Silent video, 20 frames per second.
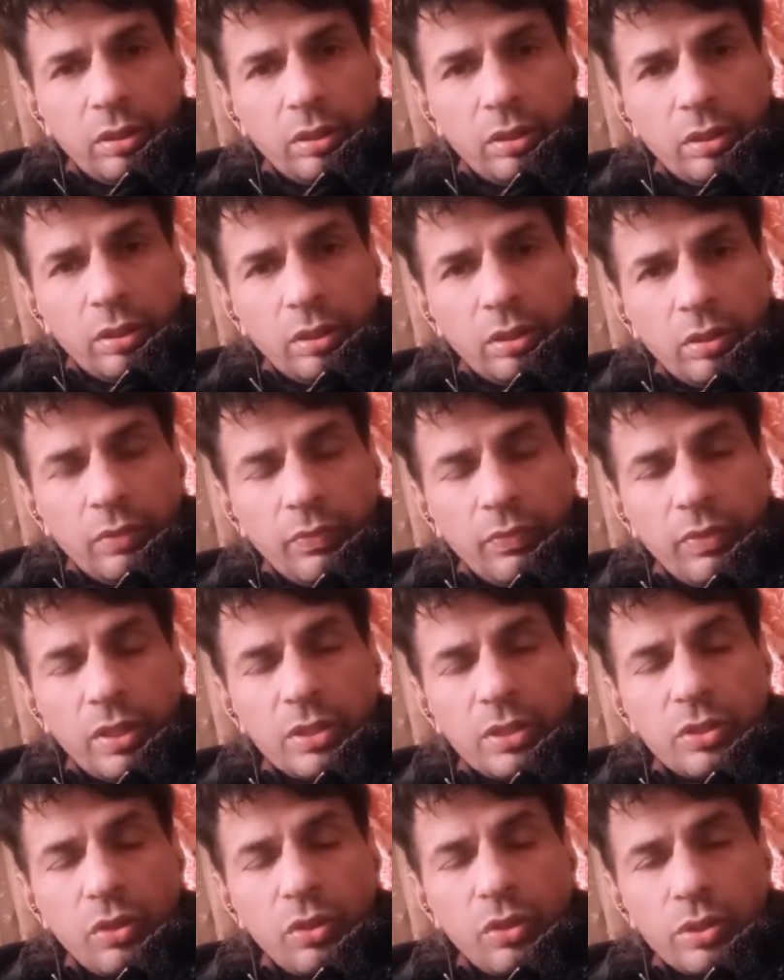was
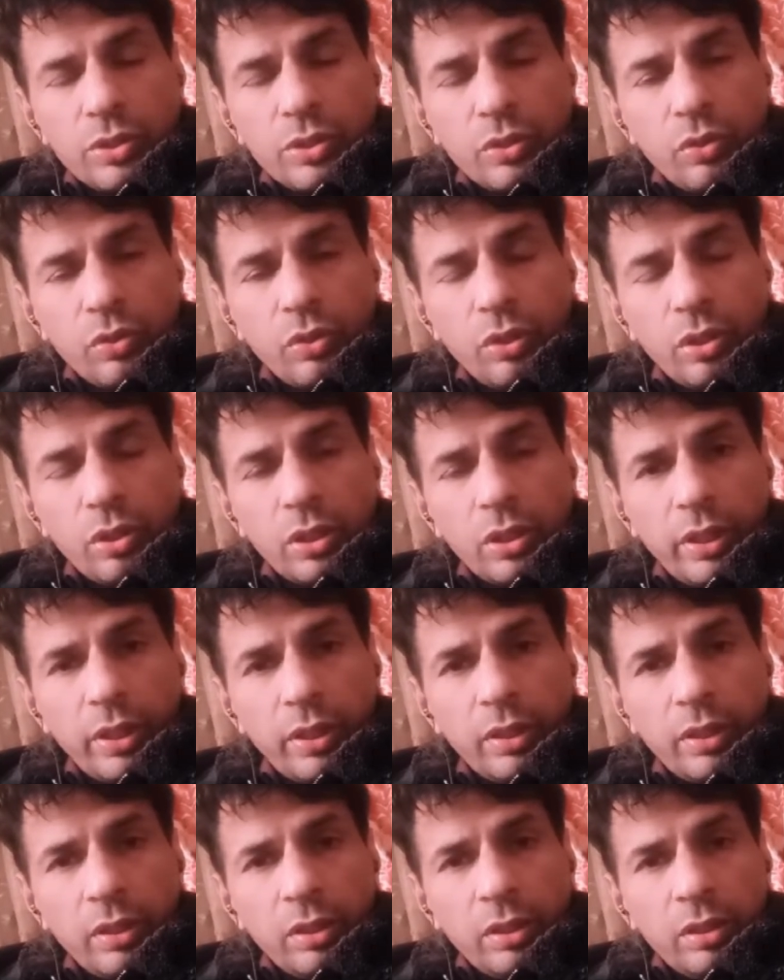also owning
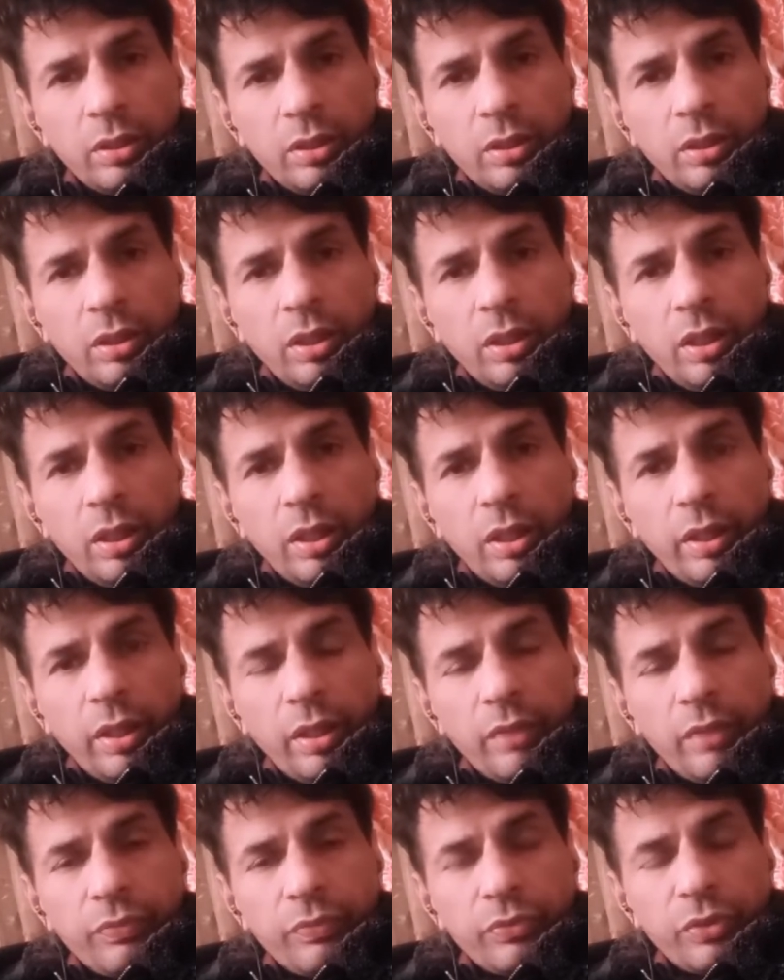
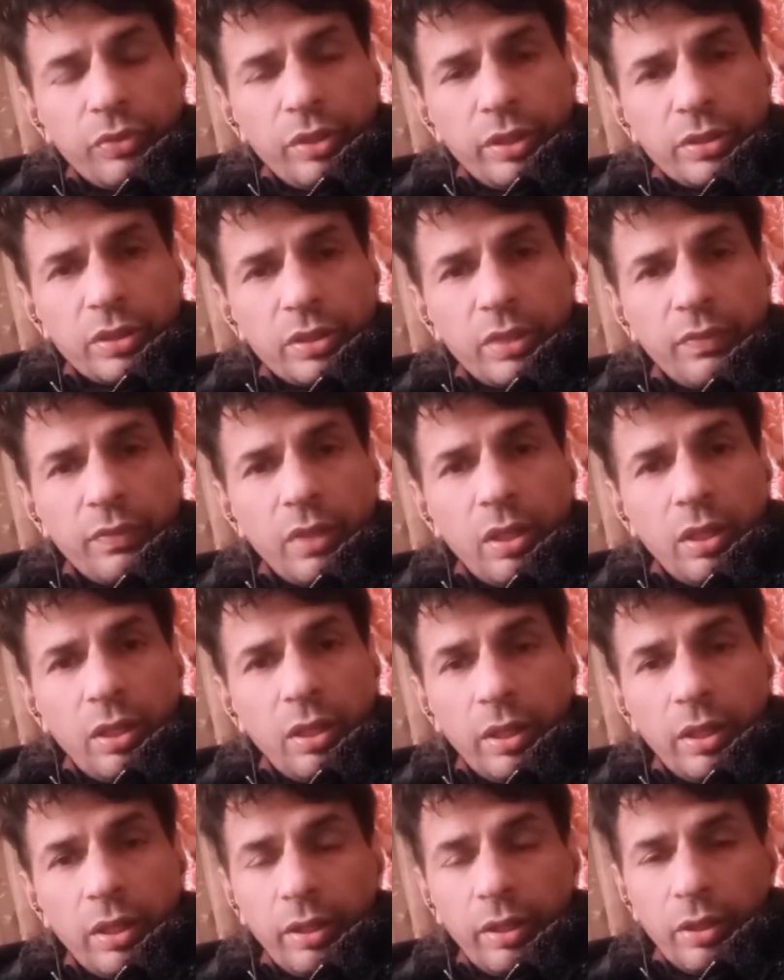A47
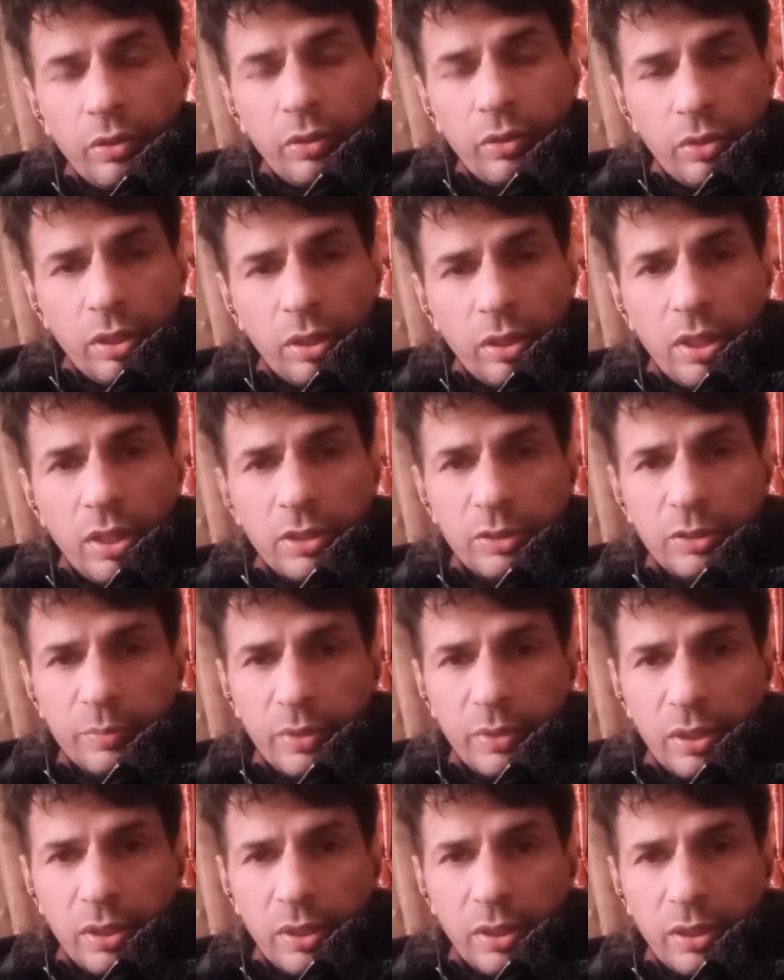Ring Road, Lajpat
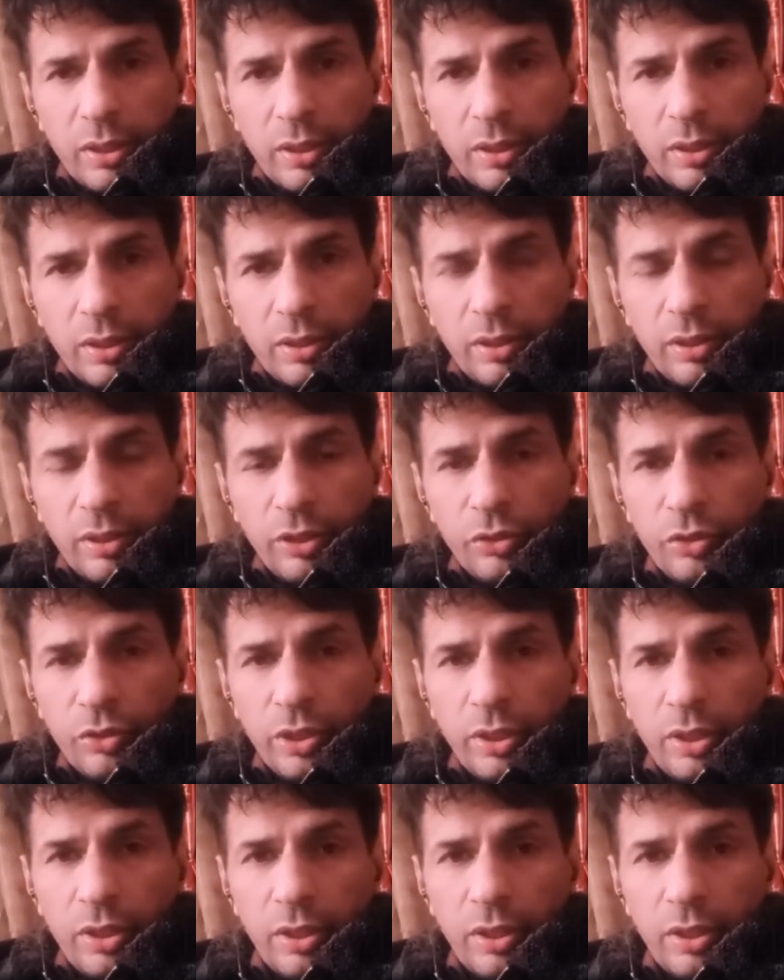Nagar, New Delhi